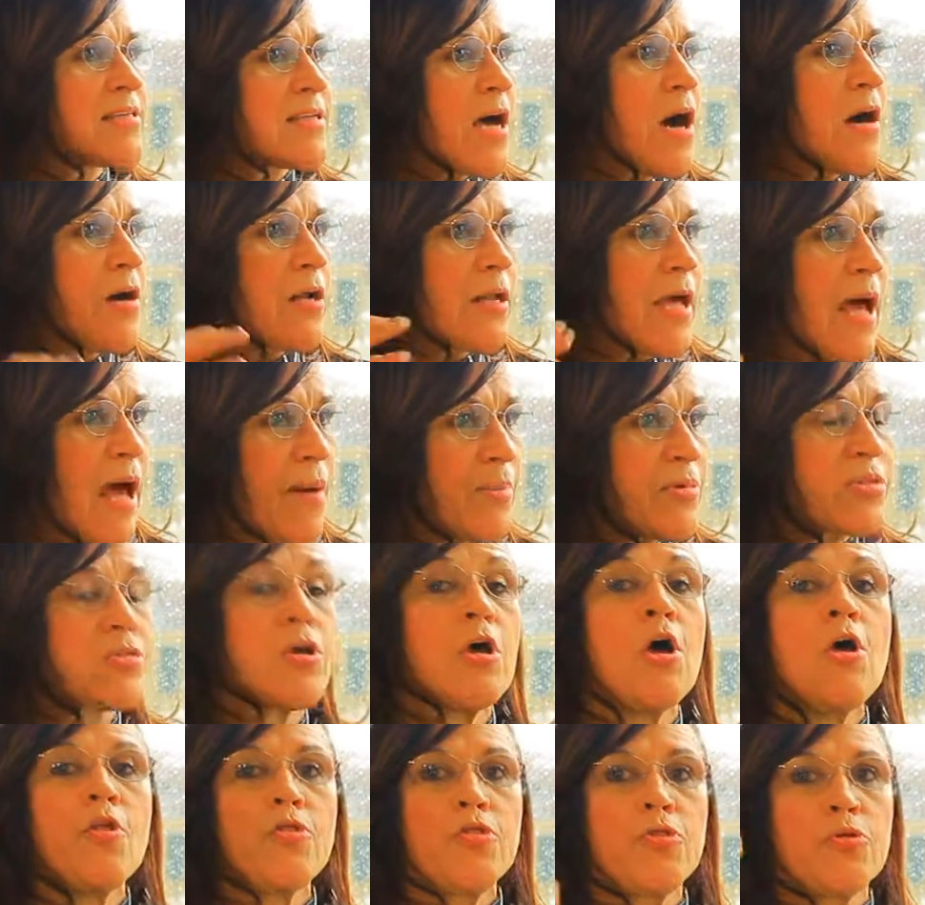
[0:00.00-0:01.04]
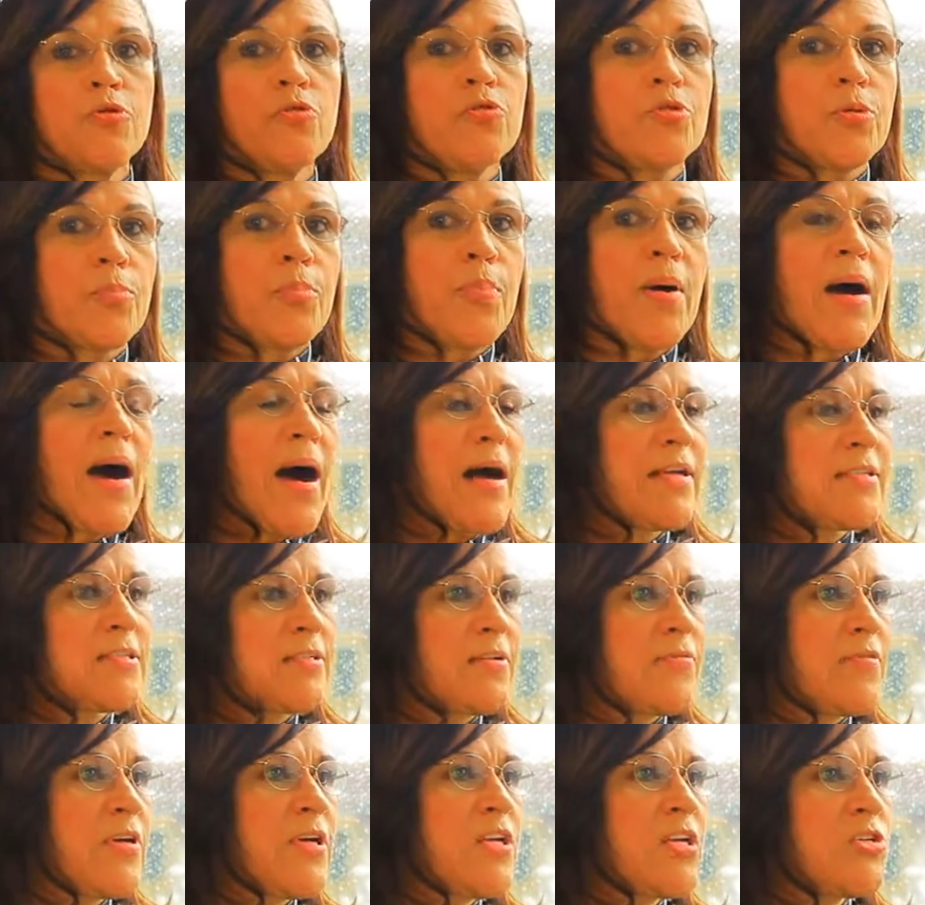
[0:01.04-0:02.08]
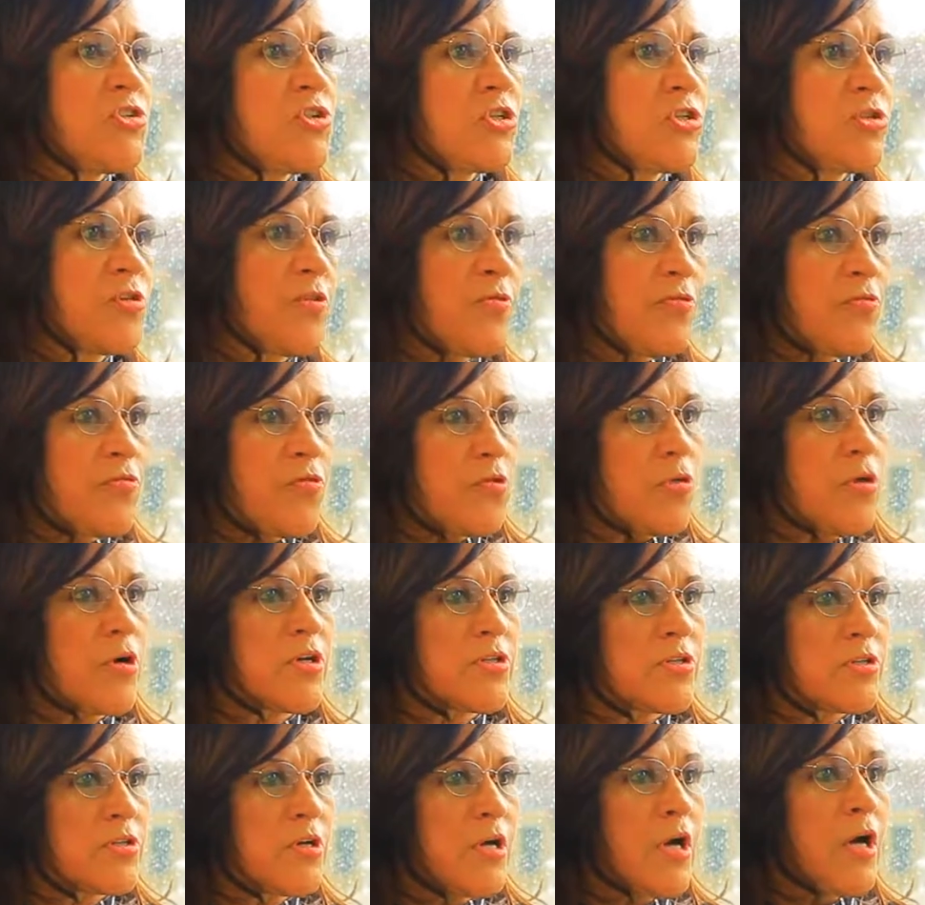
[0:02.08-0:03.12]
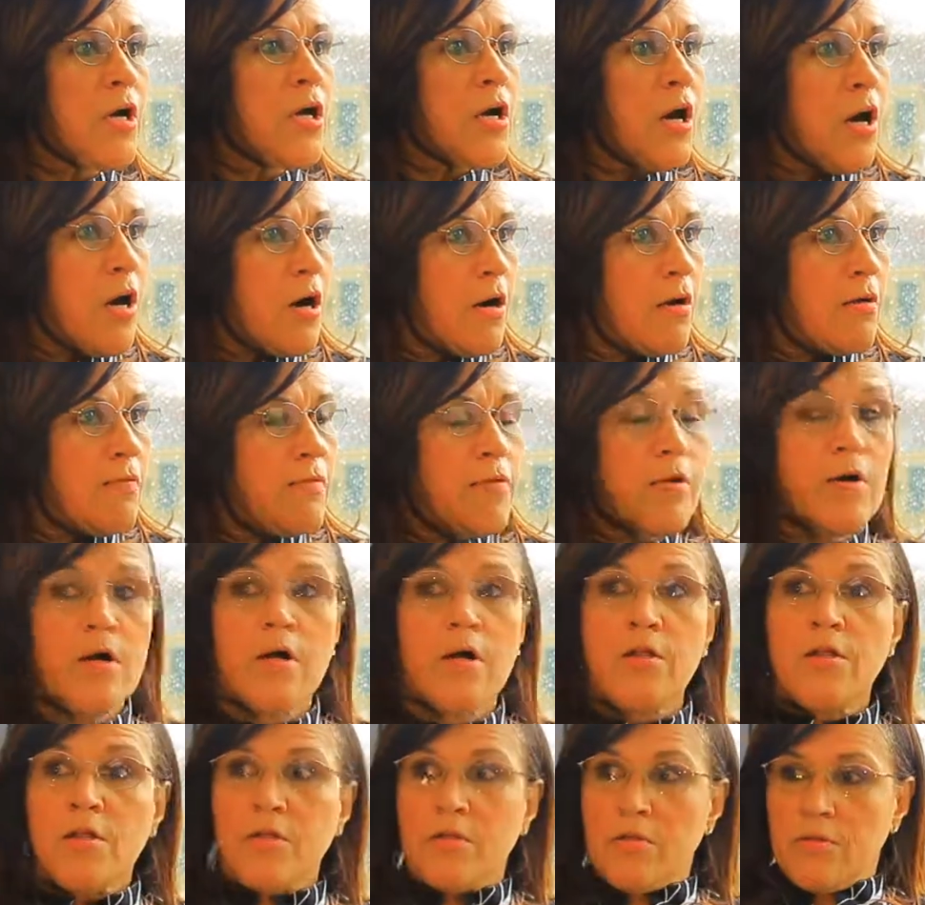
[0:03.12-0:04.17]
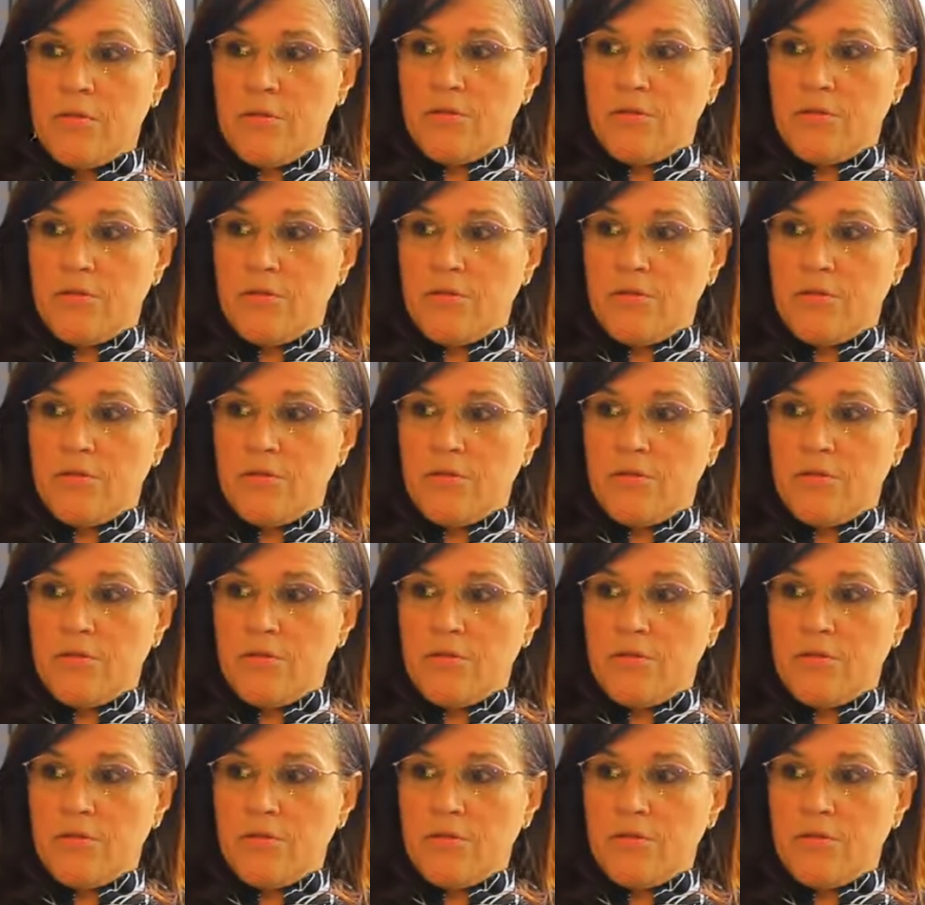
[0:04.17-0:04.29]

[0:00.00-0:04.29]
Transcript: And that's how it happens, through the positive energy, the force of